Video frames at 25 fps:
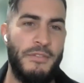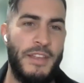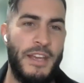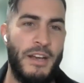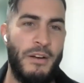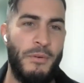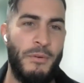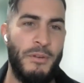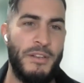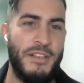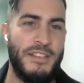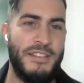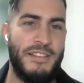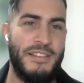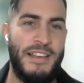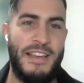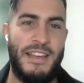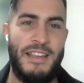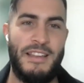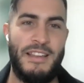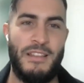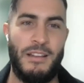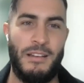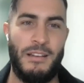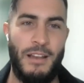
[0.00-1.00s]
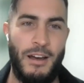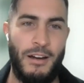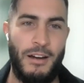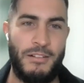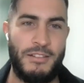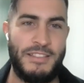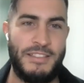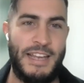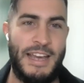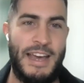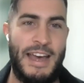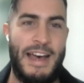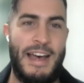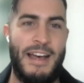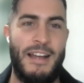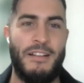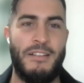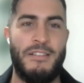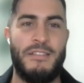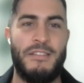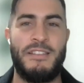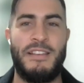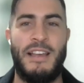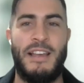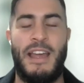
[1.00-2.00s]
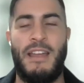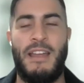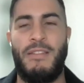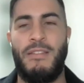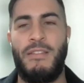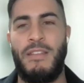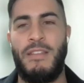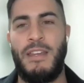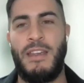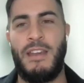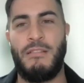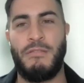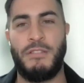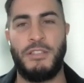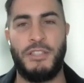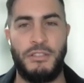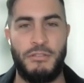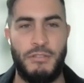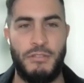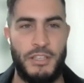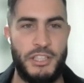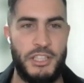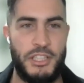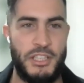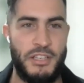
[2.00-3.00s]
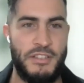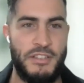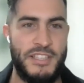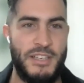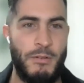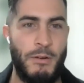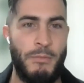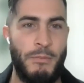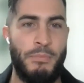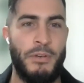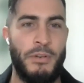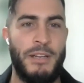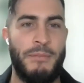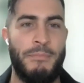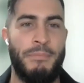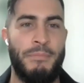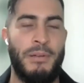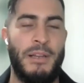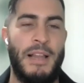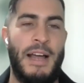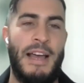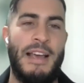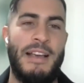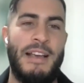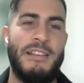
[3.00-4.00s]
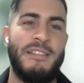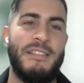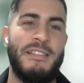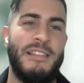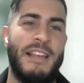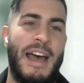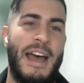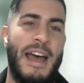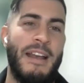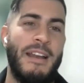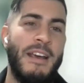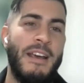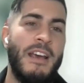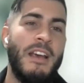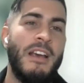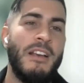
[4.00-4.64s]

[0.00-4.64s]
there was the the lockdowns and the restrictions that were put in place that